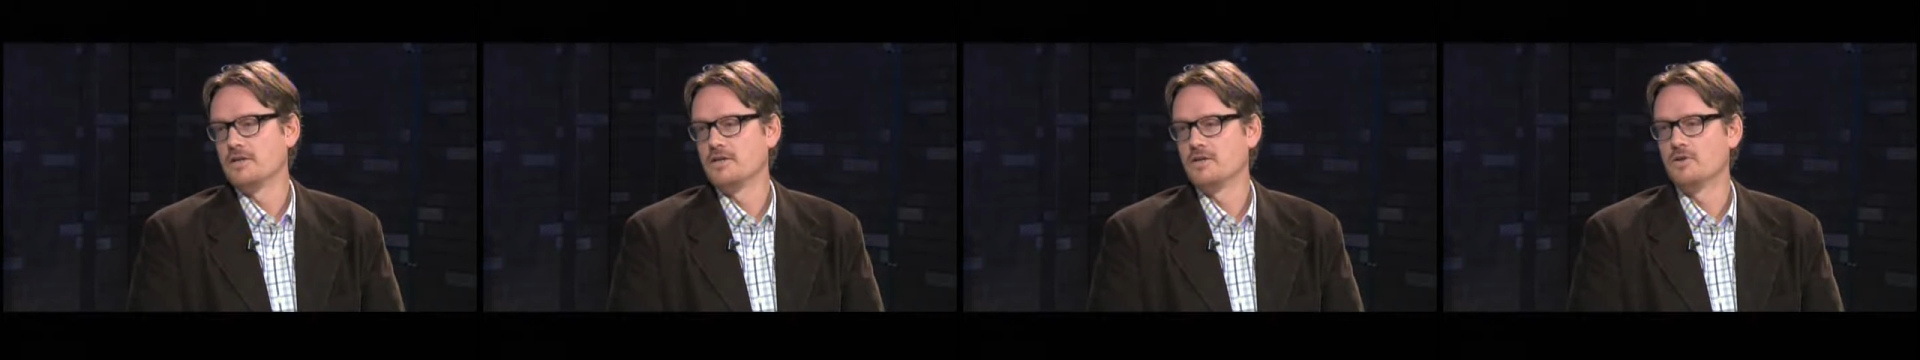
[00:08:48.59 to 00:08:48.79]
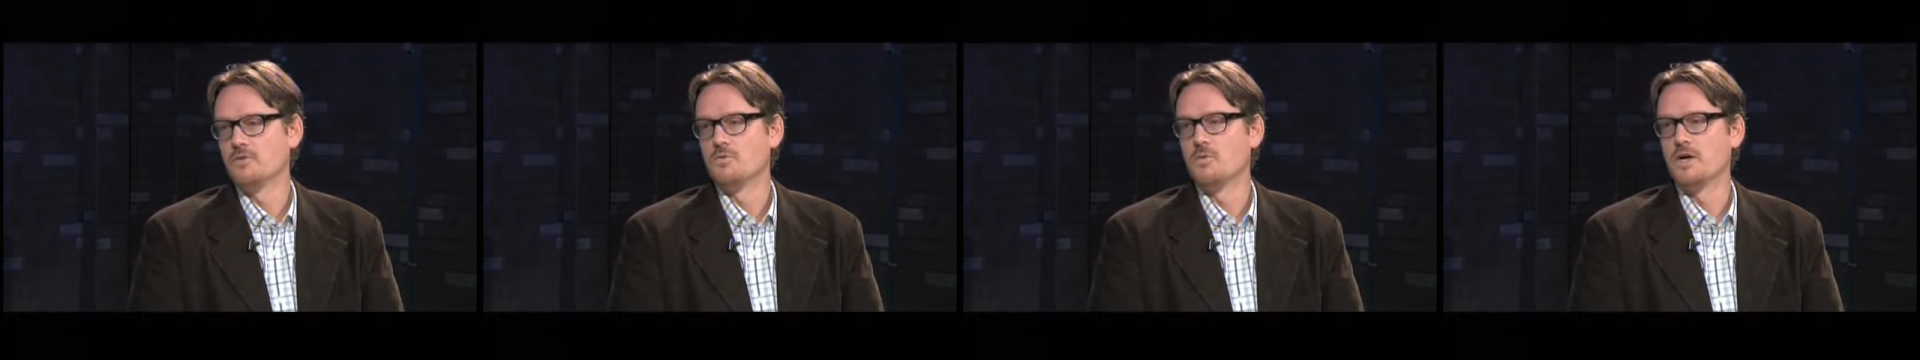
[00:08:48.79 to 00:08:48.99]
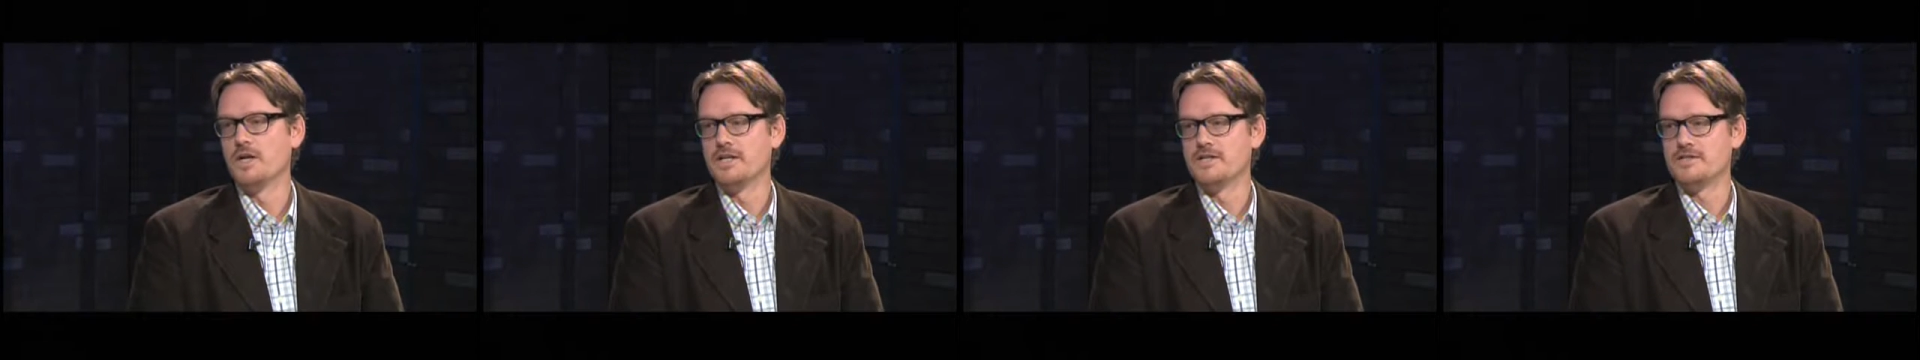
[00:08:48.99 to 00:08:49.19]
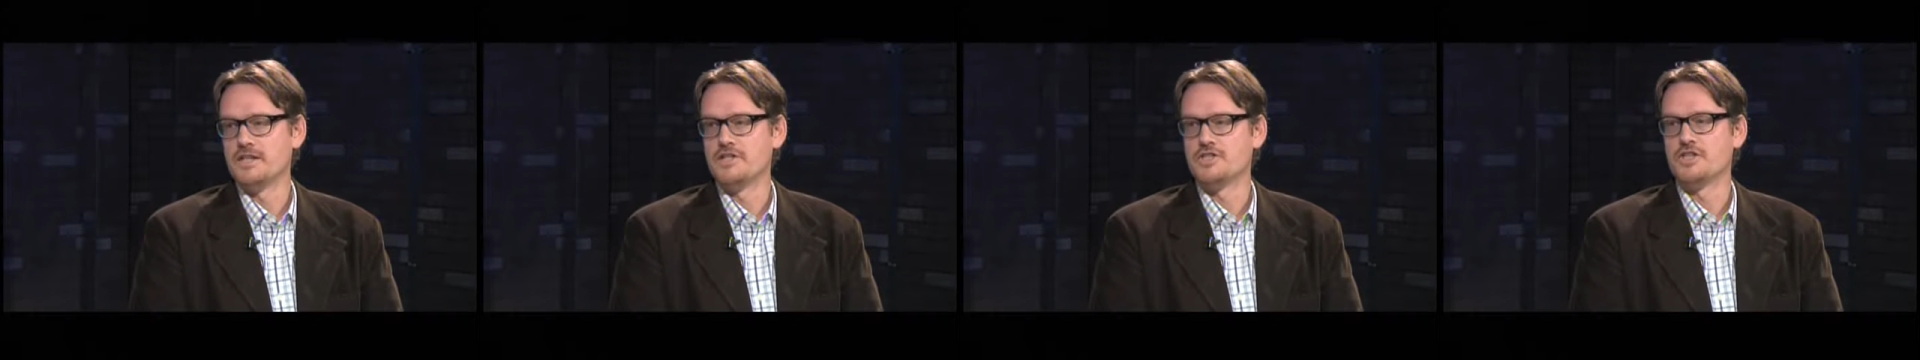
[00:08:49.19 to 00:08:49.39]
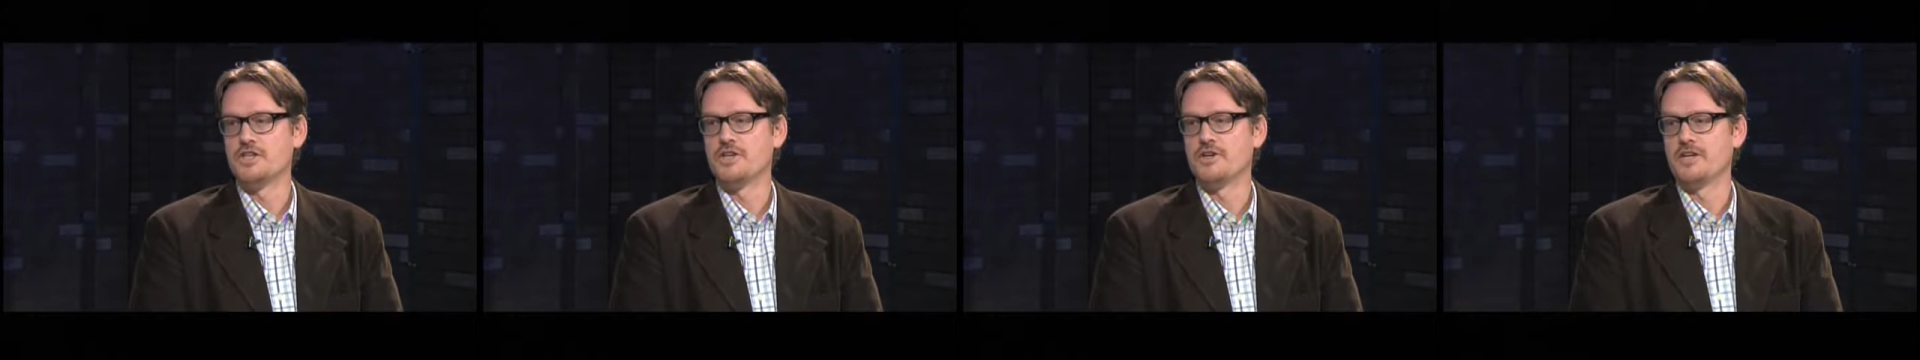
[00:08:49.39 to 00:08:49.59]
What is
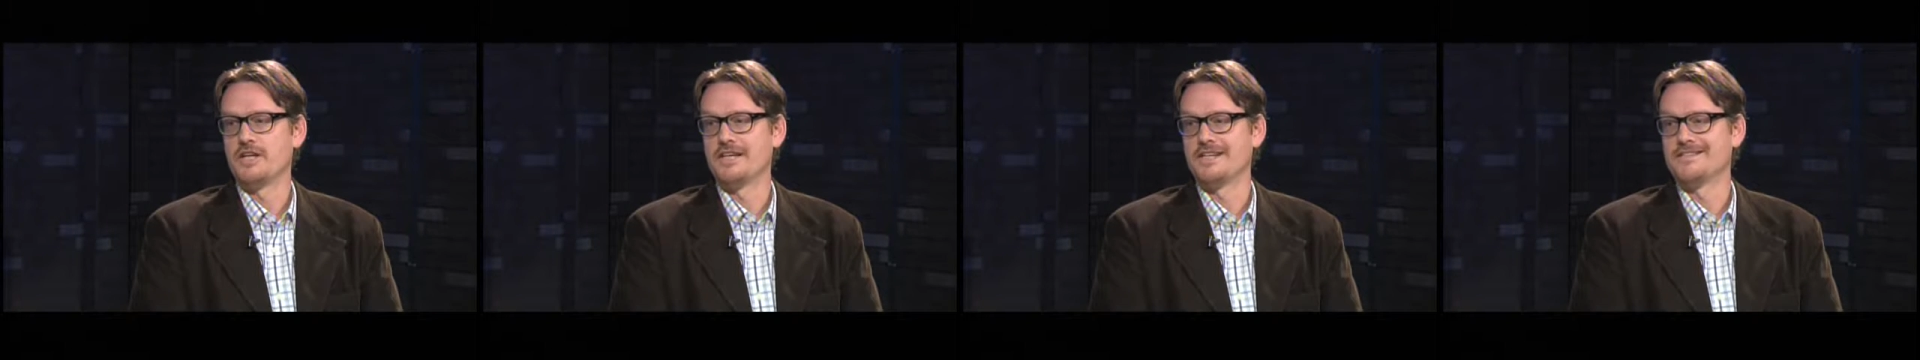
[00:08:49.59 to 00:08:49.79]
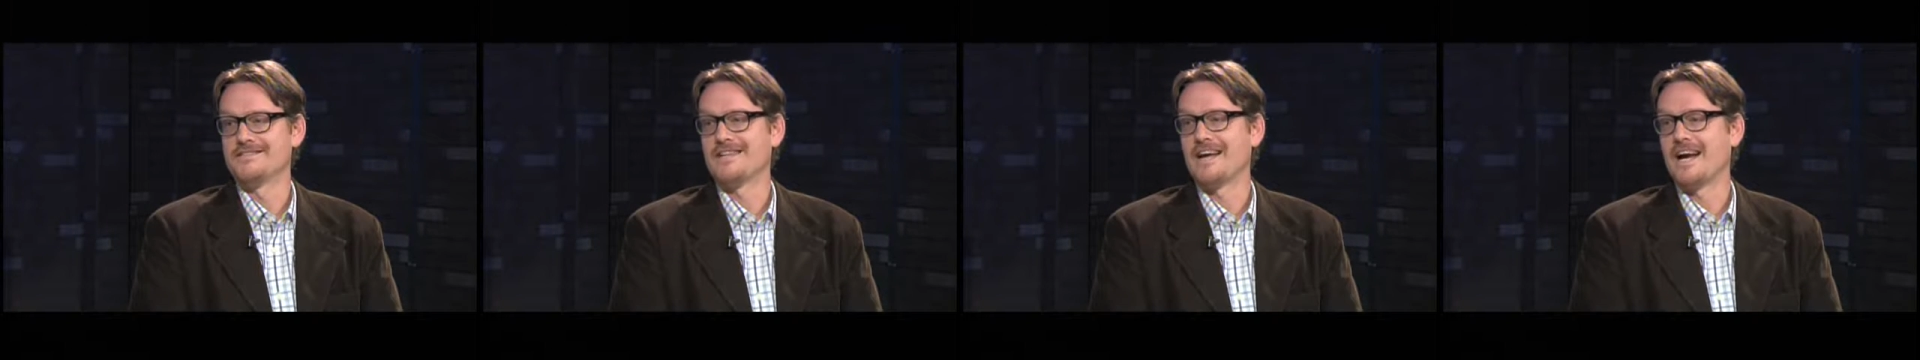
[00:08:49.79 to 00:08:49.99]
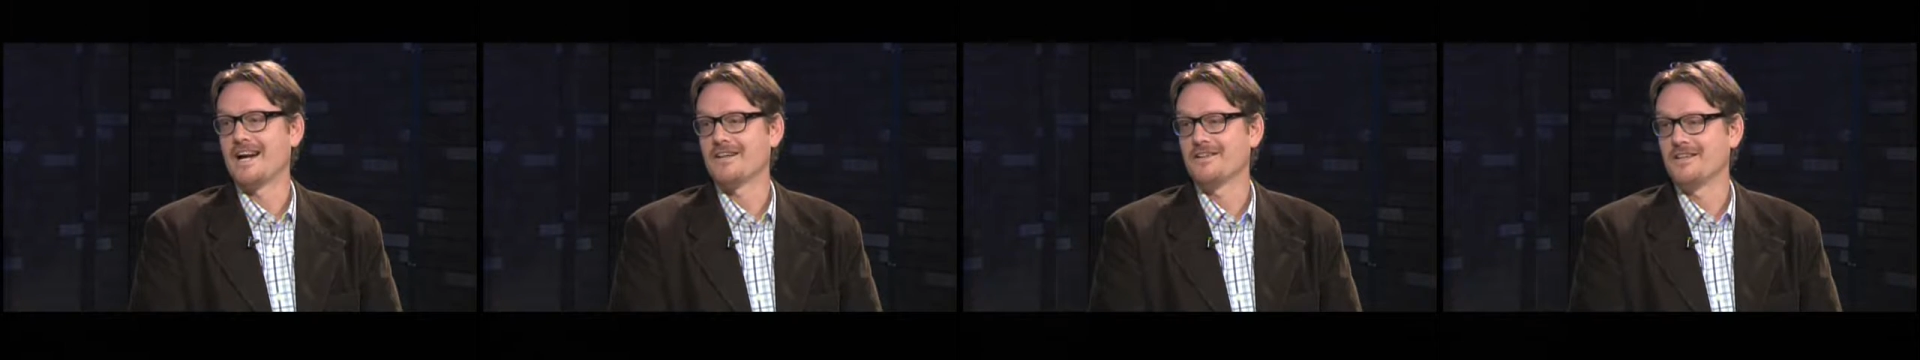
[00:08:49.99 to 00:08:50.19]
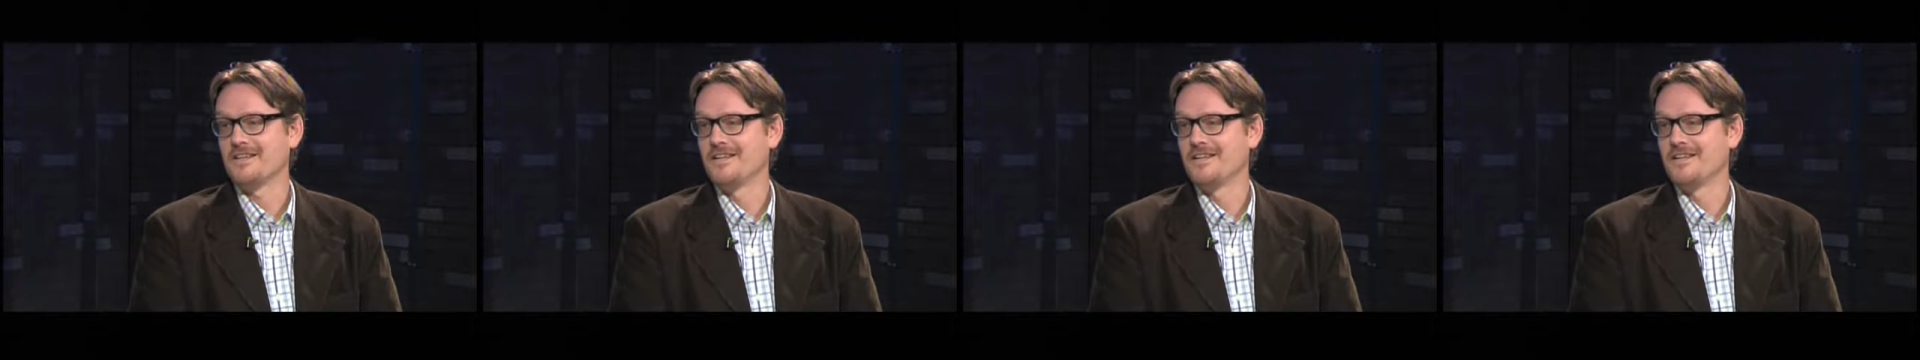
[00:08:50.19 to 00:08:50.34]
engineering exactly?